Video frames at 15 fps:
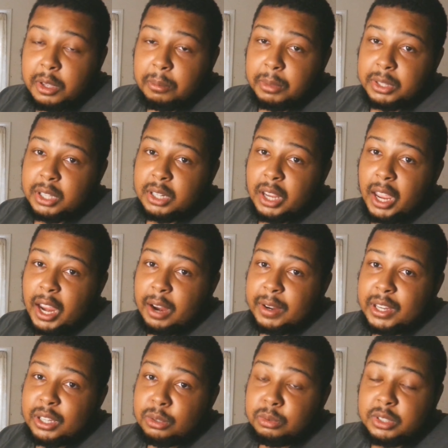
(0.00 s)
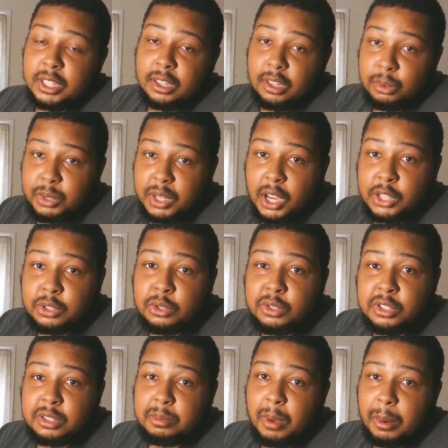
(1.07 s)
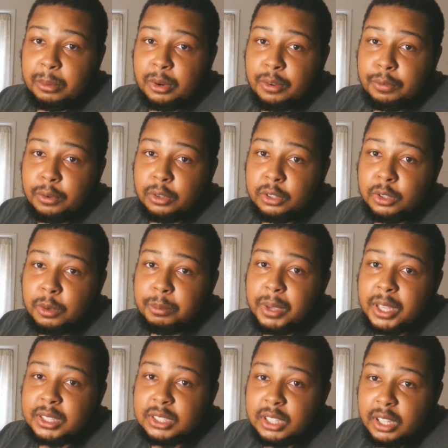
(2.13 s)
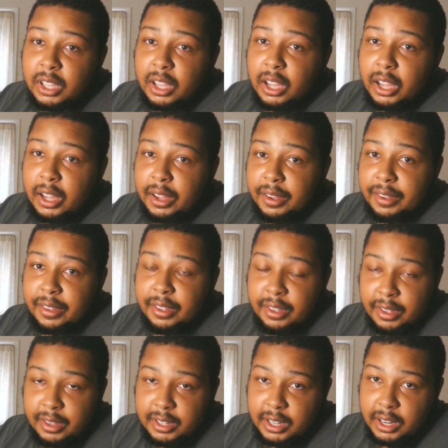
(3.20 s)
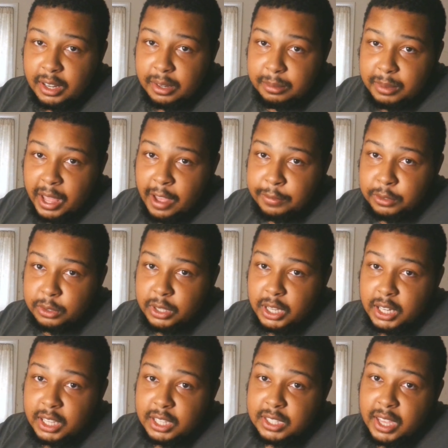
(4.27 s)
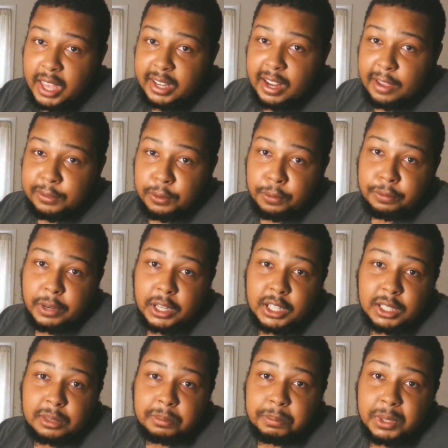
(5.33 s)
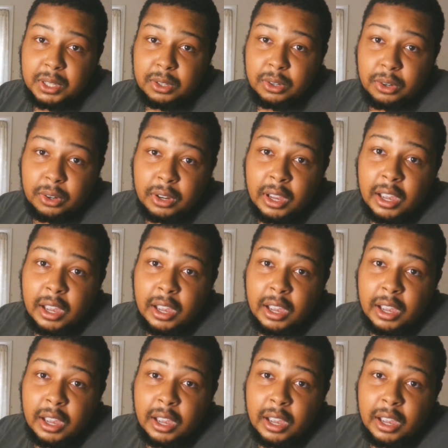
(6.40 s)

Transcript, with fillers: But then Harry, who does lose his memory for a little bit, after hitting his head after fighting Peter,